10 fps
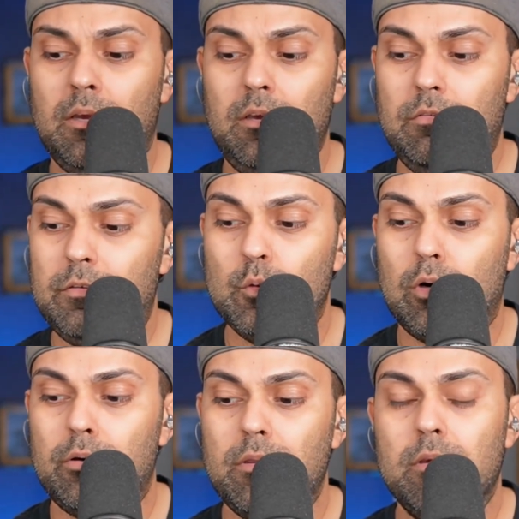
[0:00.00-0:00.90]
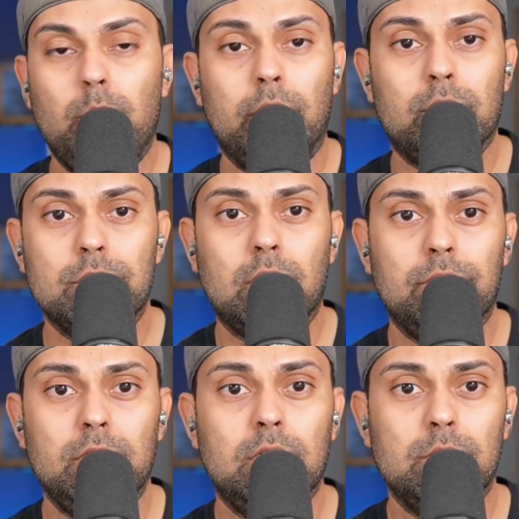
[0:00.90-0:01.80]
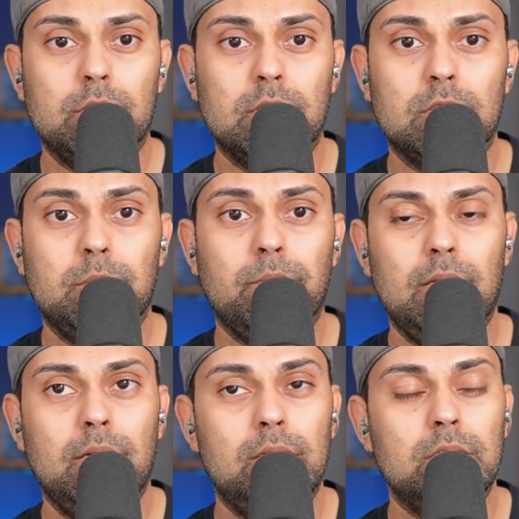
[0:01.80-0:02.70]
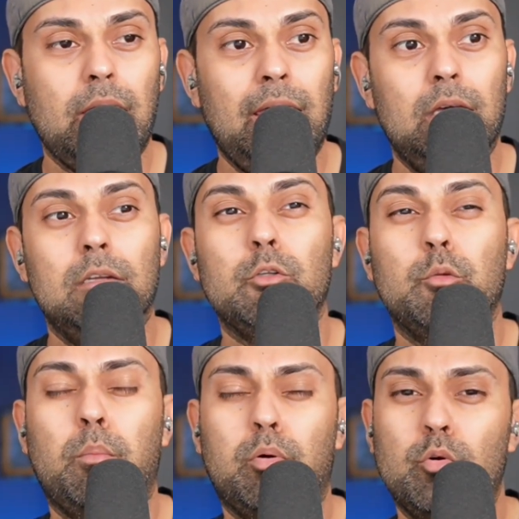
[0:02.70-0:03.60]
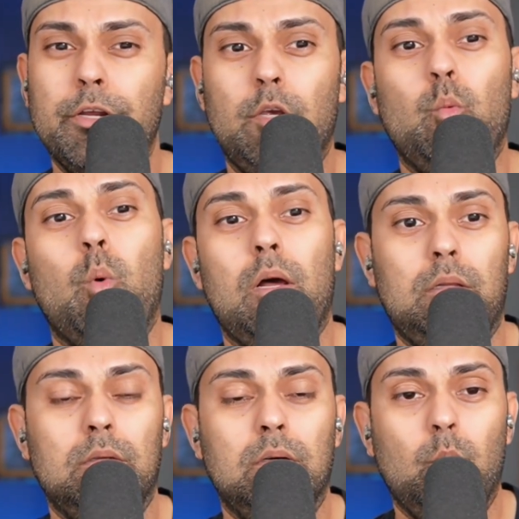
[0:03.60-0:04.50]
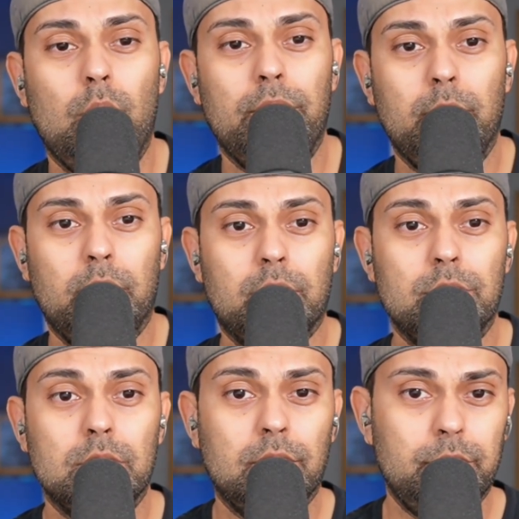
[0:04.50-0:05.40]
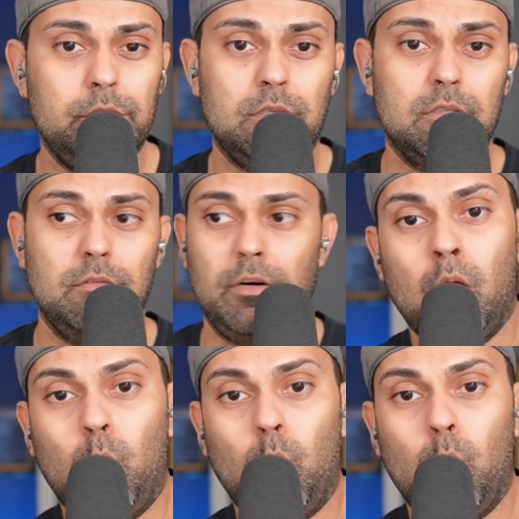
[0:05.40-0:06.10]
If you are in the Microsoft ecosystem, it is handled pretty well within Microsoft 365.